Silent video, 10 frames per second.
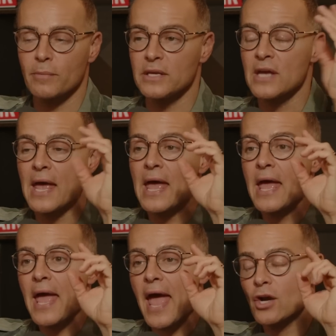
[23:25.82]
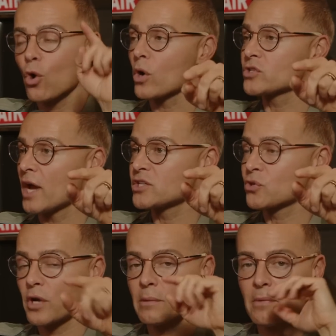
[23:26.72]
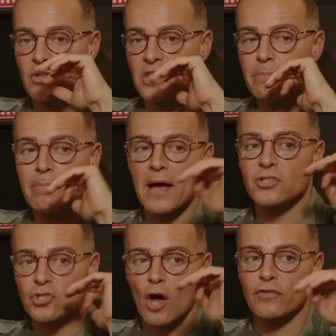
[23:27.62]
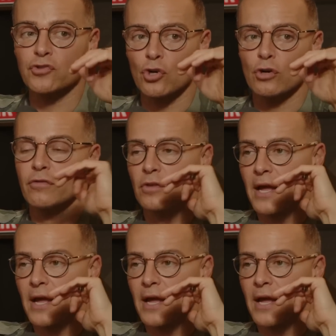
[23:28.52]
jimmies. Call them jimmies. And Kohr's ice cream, the best soft serve.